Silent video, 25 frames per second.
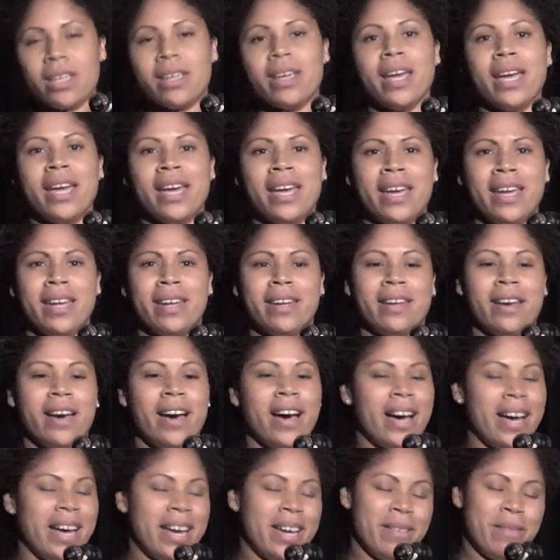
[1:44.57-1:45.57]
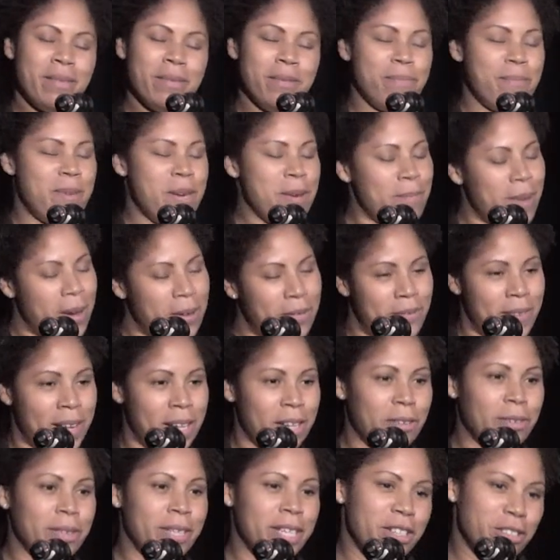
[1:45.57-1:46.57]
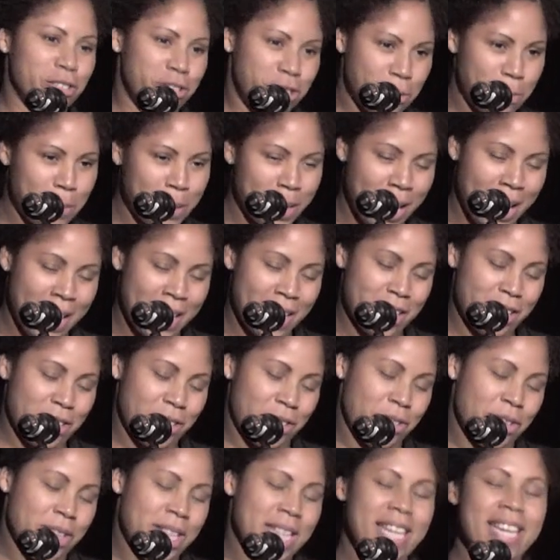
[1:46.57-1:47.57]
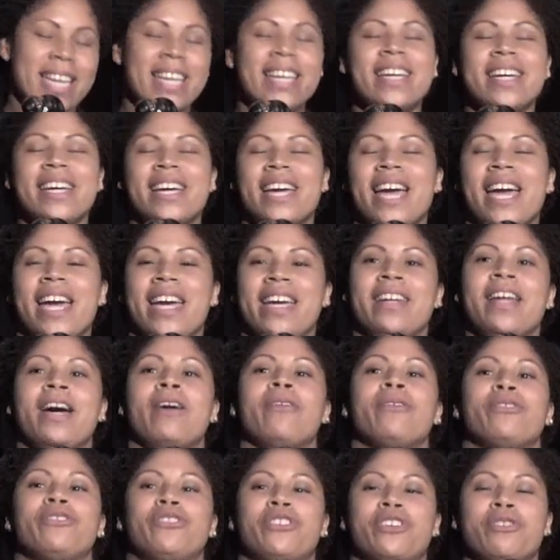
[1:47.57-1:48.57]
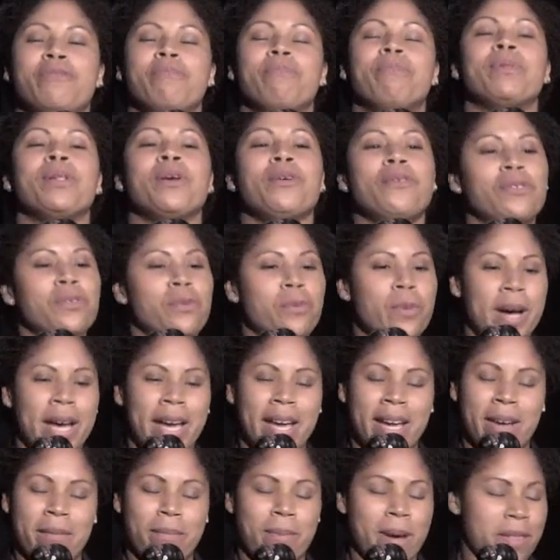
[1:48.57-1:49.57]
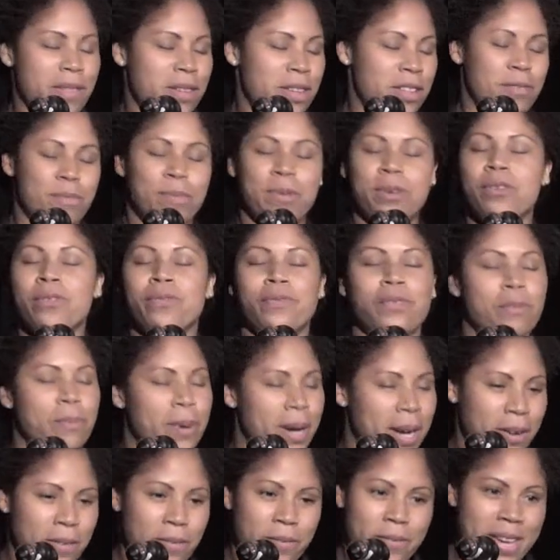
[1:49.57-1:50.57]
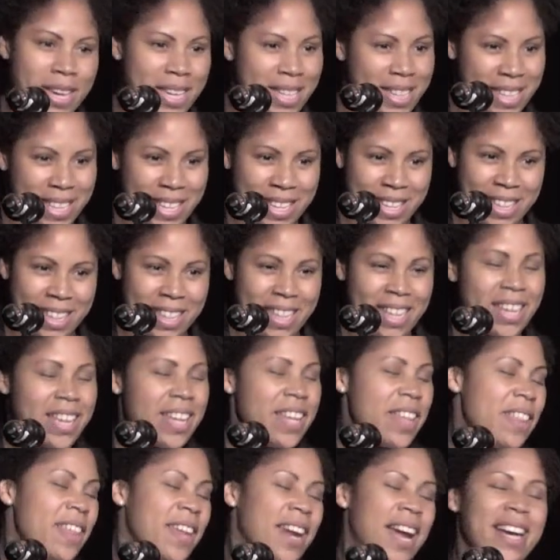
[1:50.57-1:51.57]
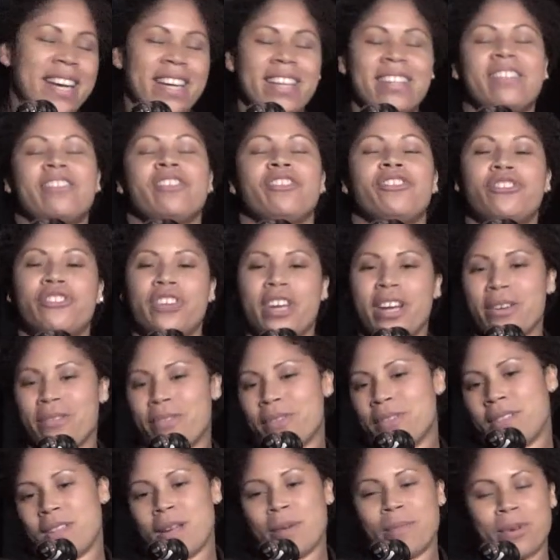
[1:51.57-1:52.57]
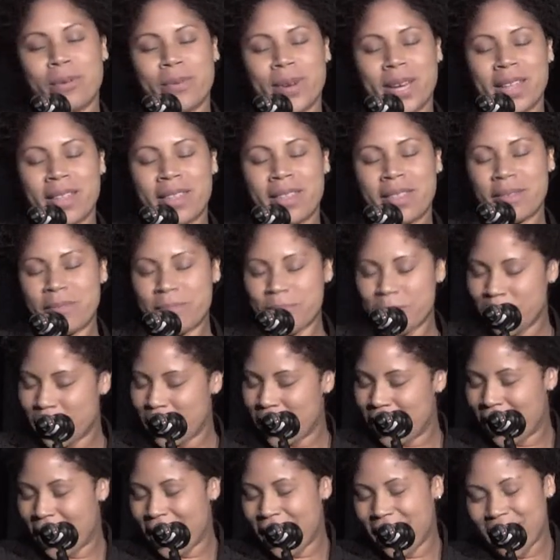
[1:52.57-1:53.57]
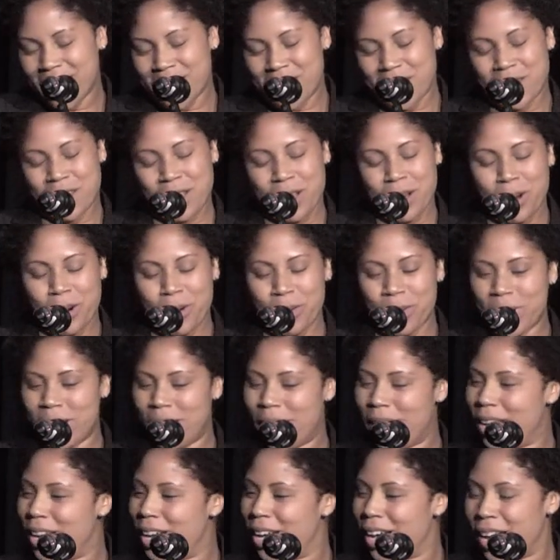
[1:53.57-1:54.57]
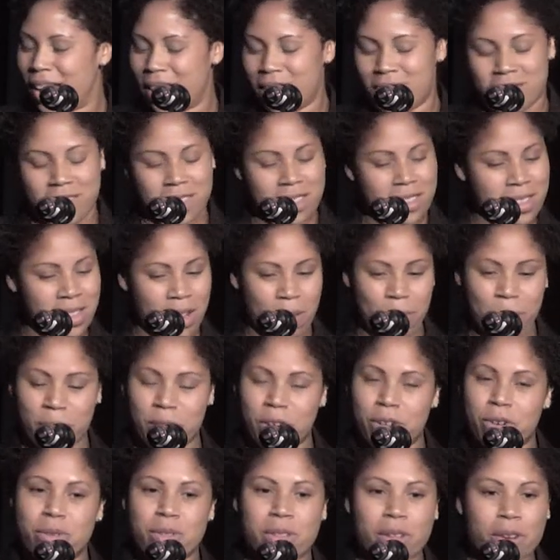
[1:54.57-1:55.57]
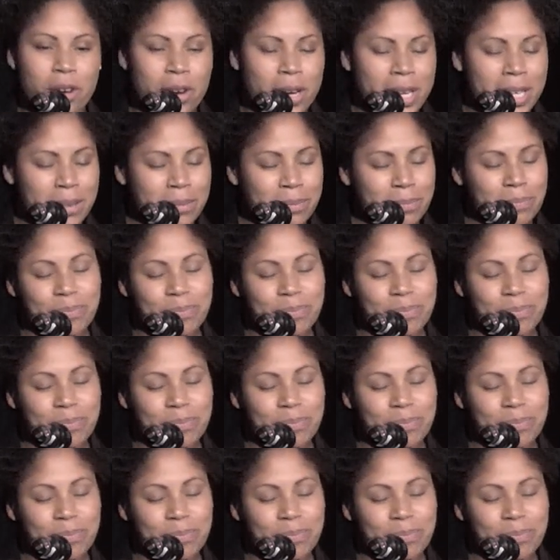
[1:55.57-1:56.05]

and I meet my fellow Leadership Alliancers. And I was just blown away by these beautiful brown faces that I get to share the summer with. And so the summer goes on,